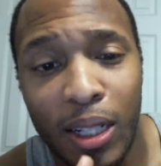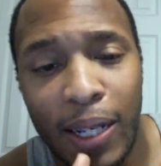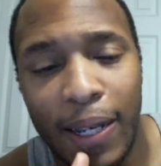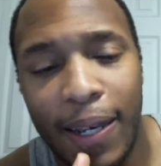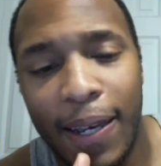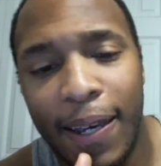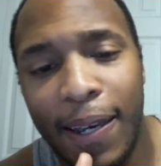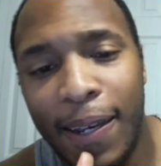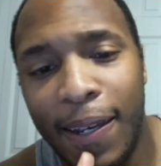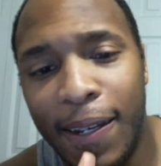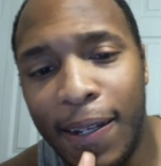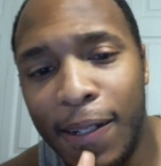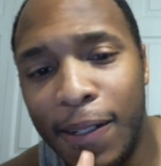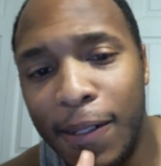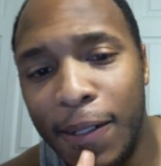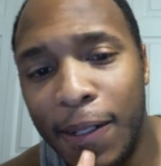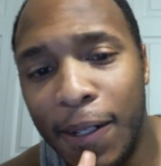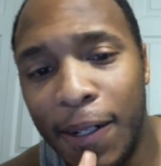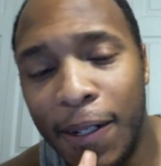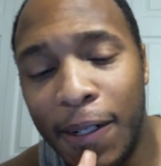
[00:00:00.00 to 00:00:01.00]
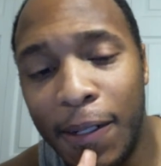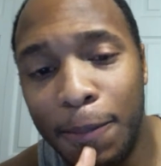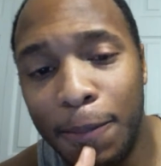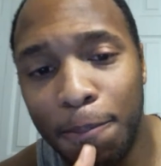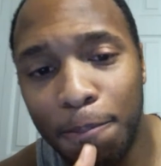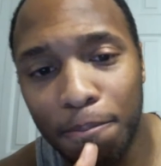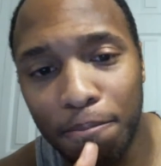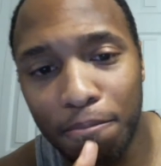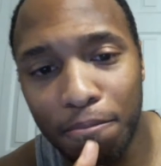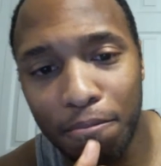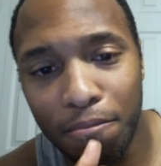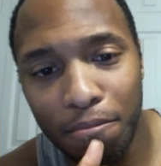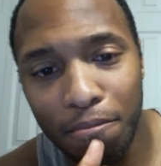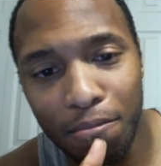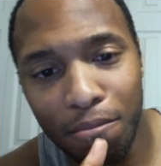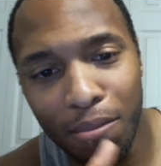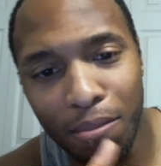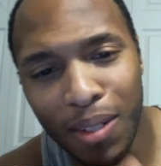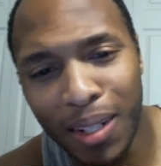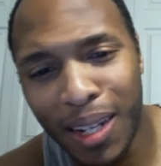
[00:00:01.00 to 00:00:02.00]
And
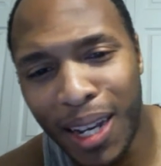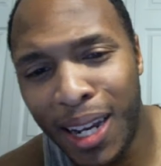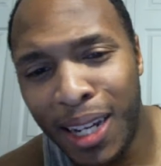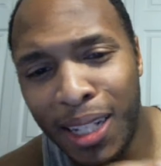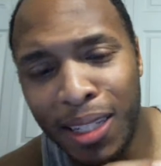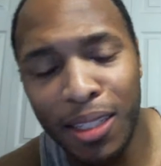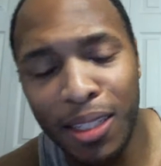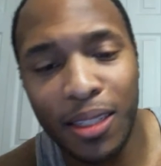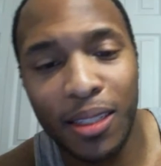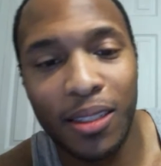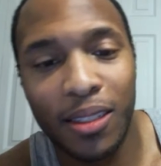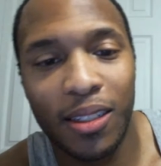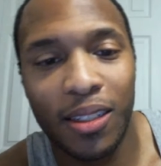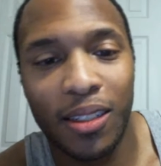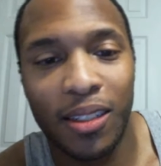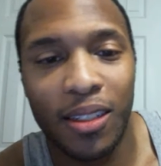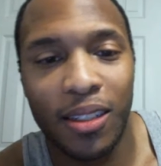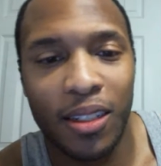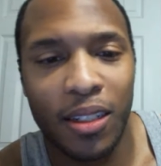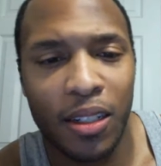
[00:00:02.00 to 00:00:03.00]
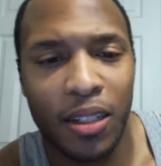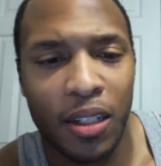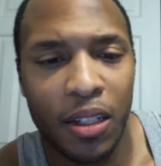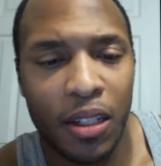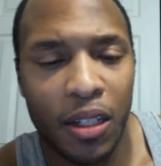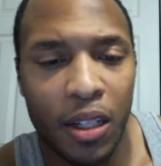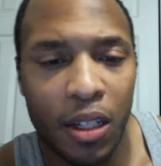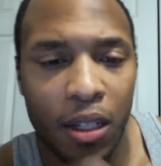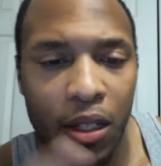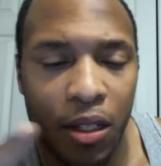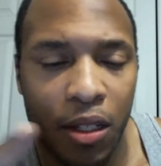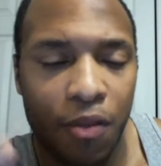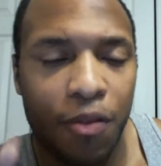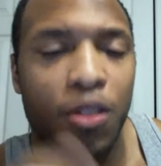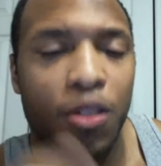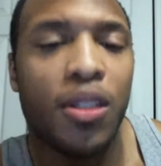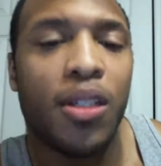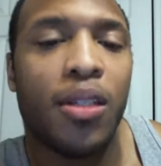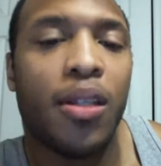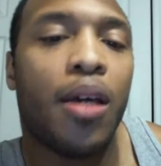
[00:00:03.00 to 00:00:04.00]
guys, if you
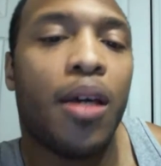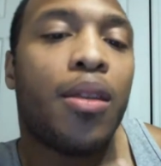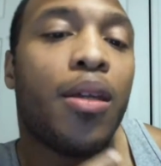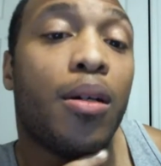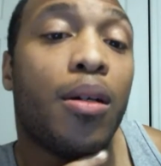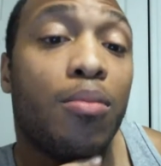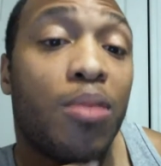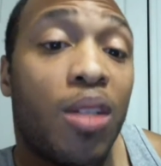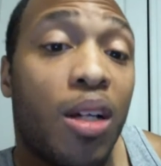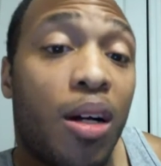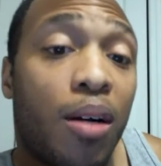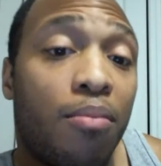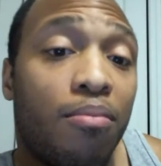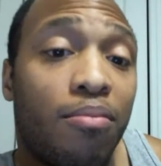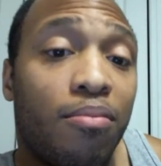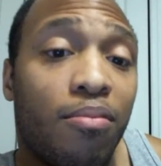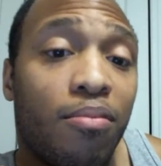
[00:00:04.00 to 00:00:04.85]
see that thumbs up,